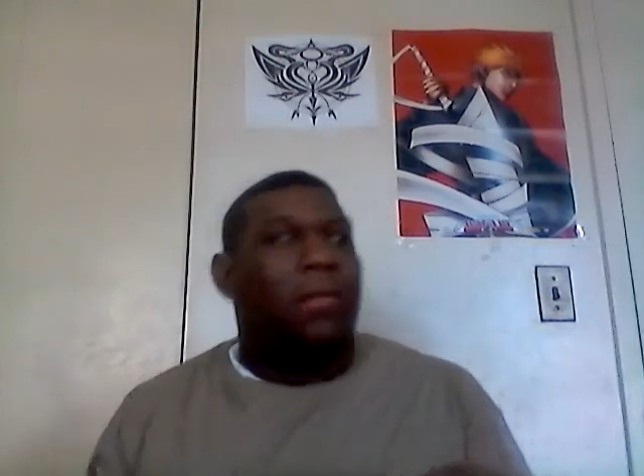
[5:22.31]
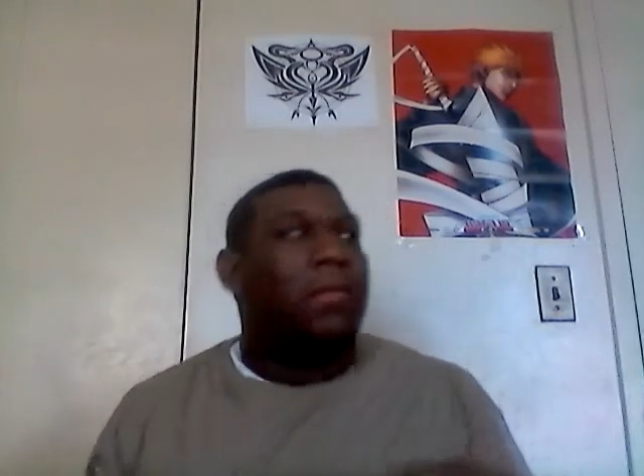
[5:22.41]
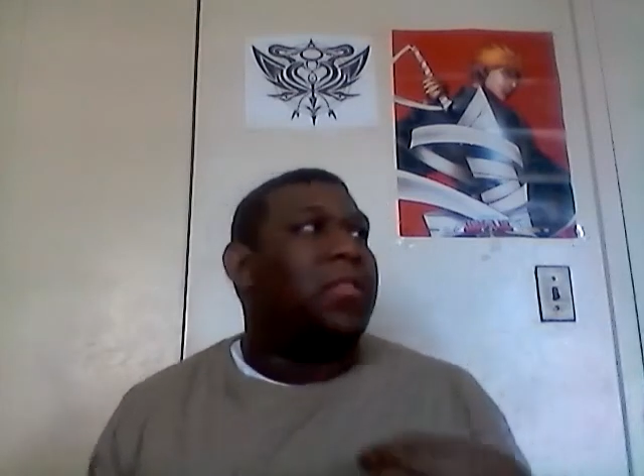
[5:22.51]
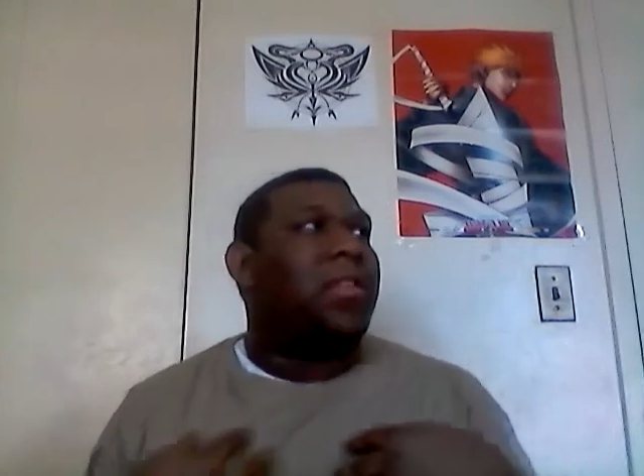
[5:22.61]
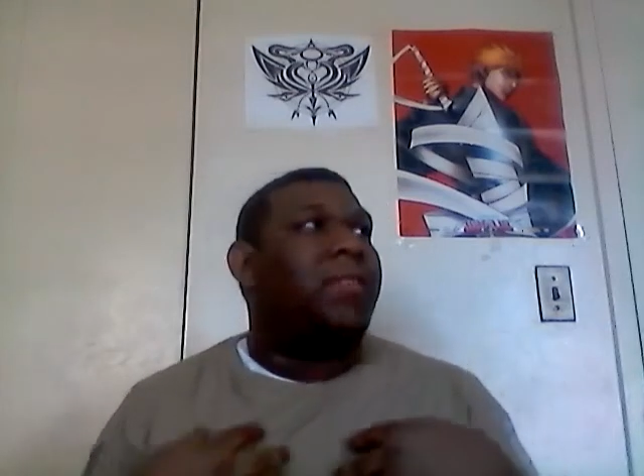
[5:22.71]

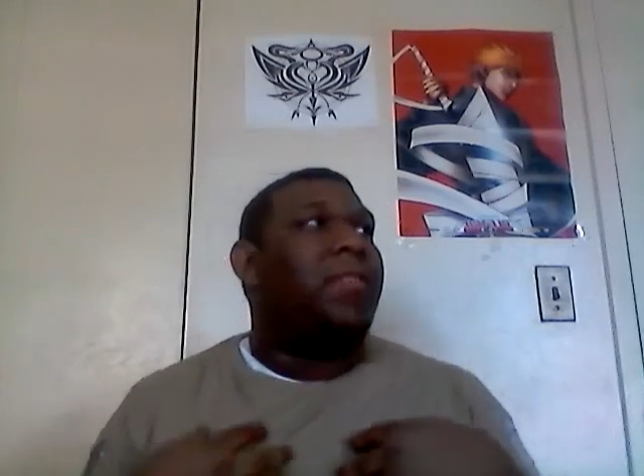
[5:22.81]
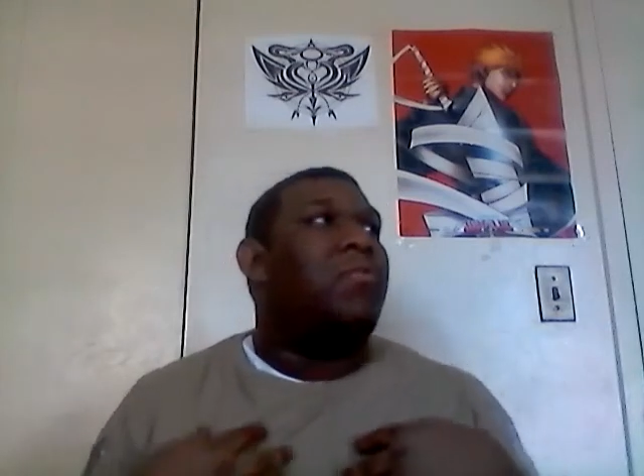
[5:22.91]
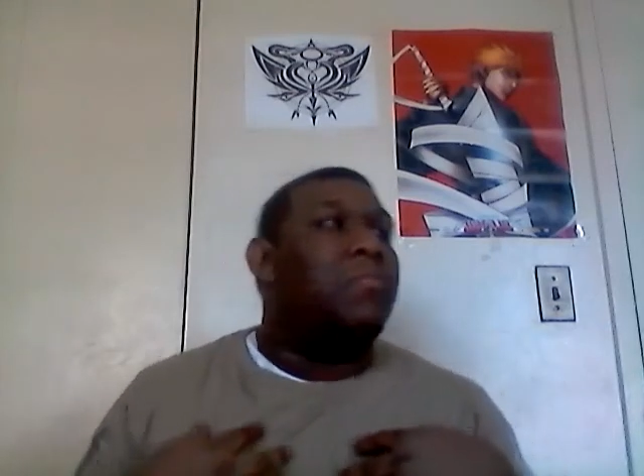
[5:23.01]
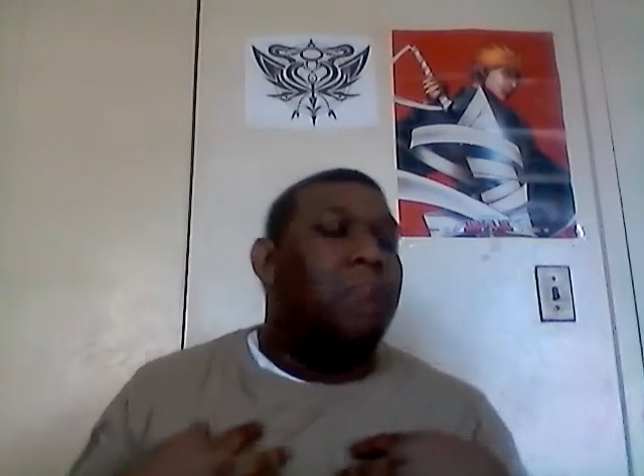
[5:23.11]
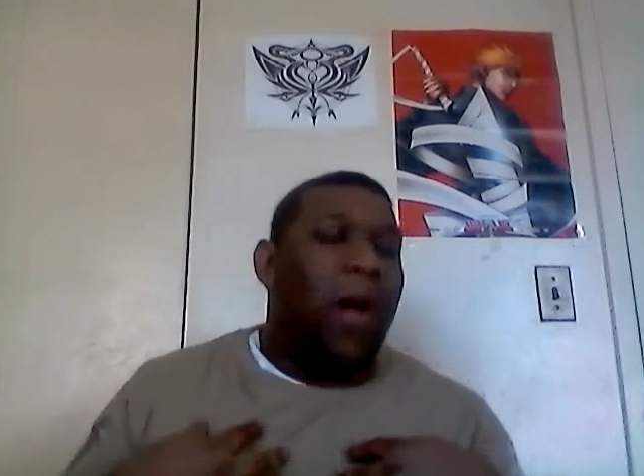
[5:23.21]
I'm just giving
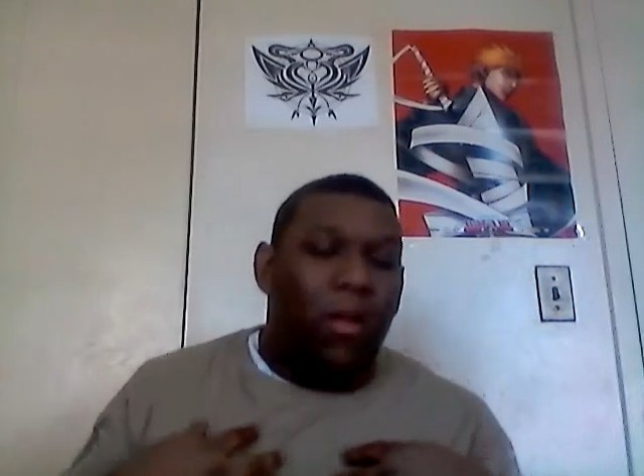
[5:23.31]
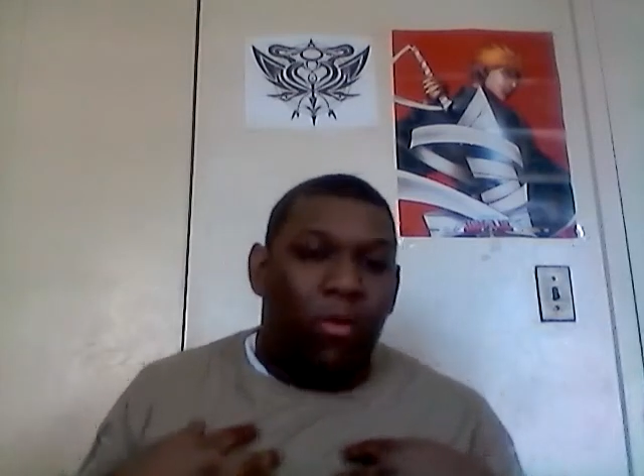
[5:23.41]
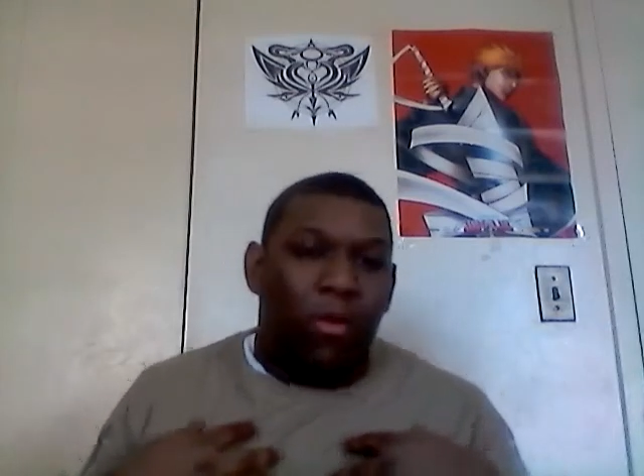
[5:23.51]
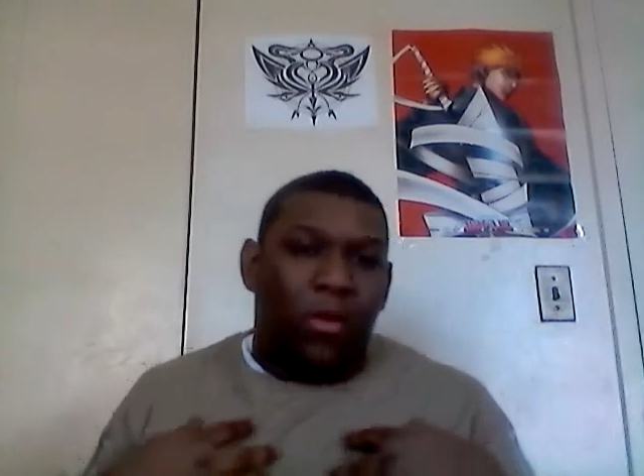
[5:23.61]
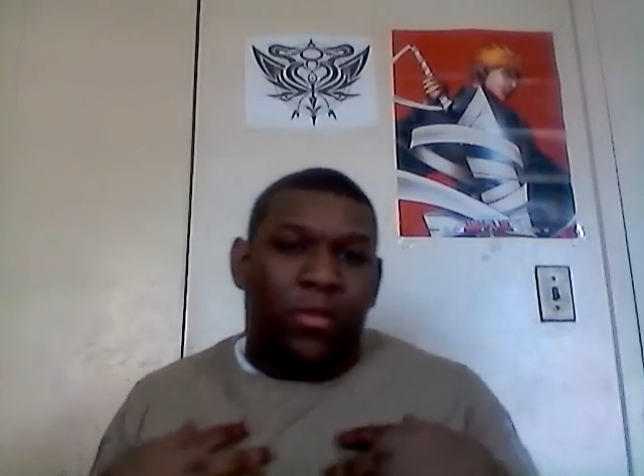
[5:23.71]
you my
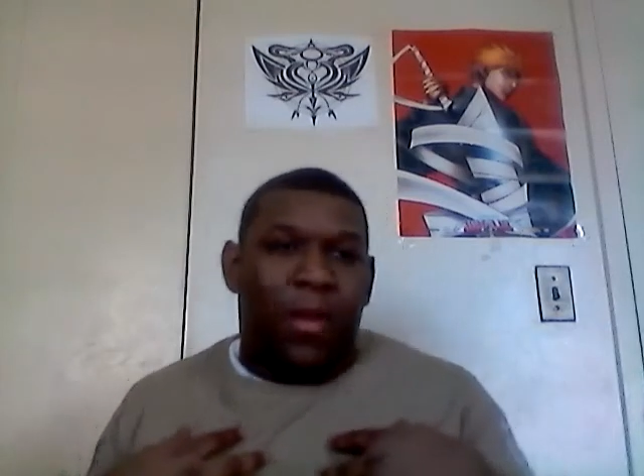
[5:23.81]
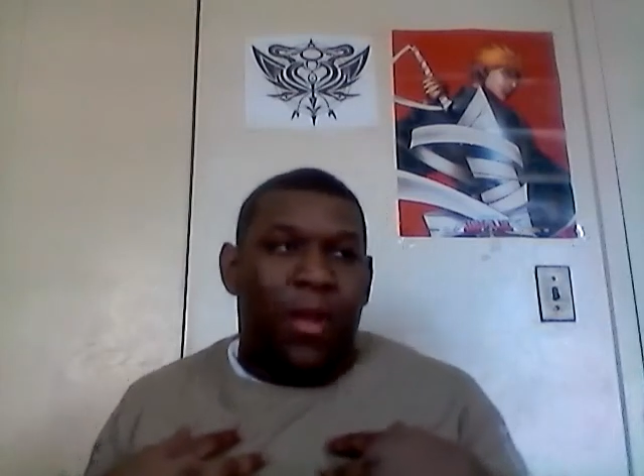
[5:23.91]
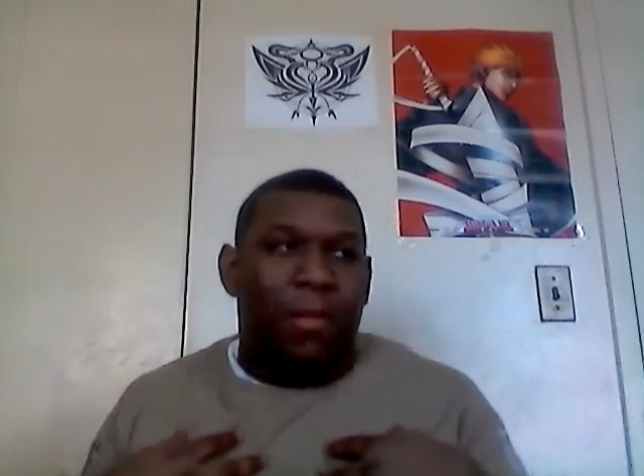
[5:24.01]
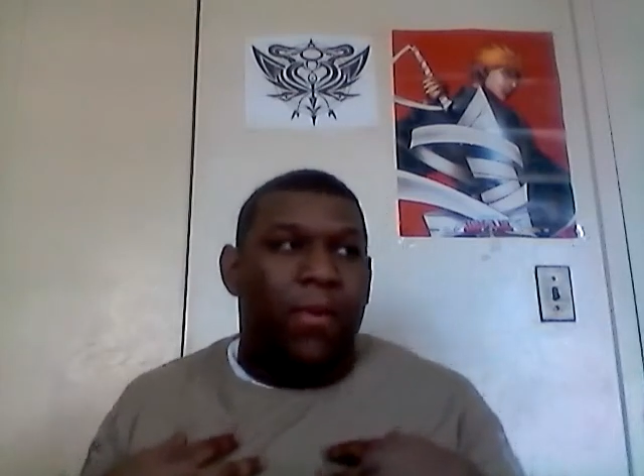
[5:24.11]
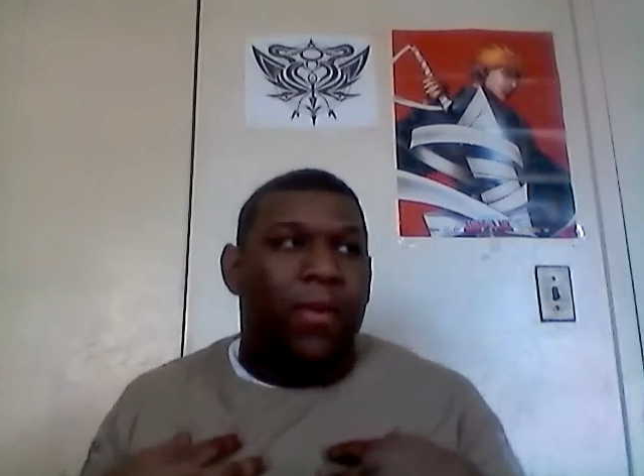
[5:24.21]
words,
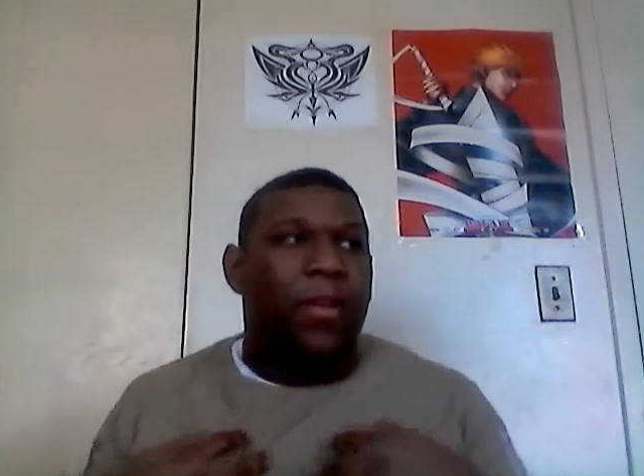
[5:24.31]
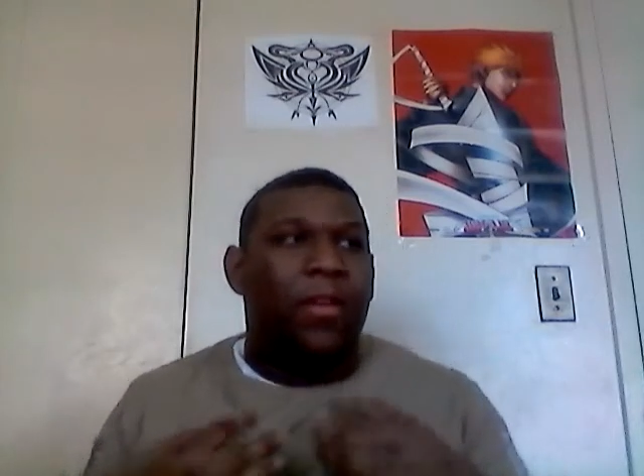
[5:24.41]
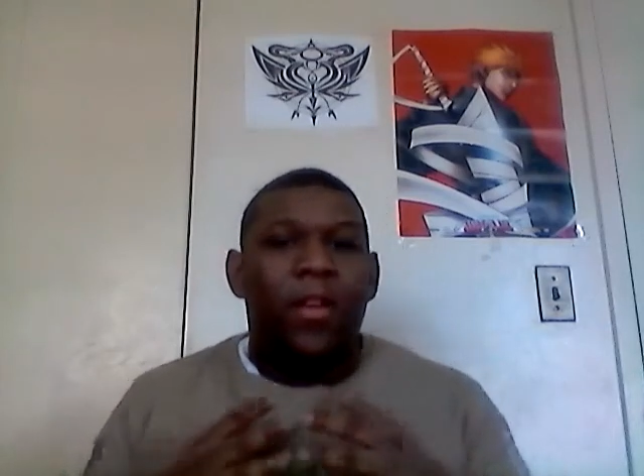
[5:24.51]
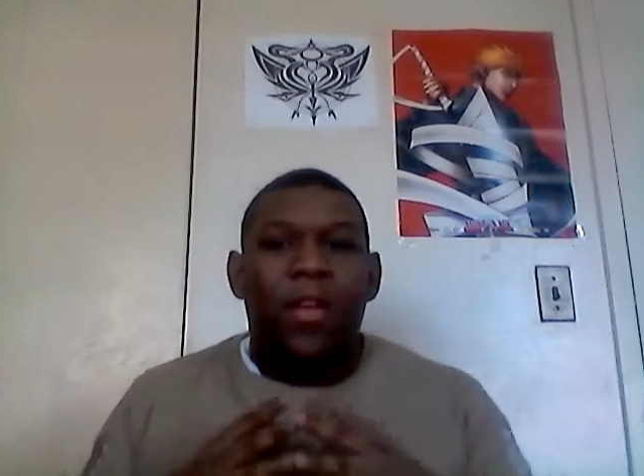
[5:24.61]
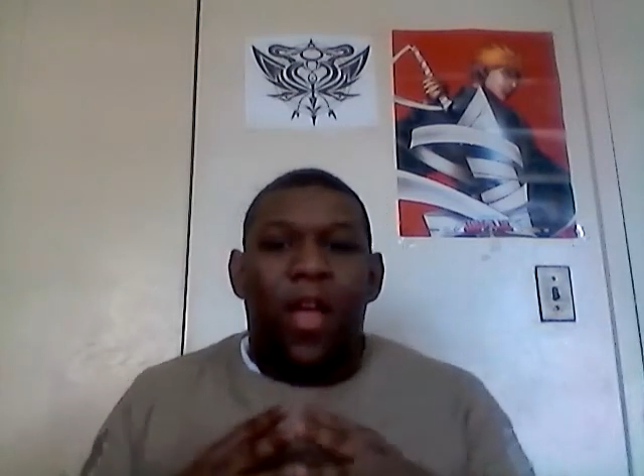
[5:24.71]
my opinion,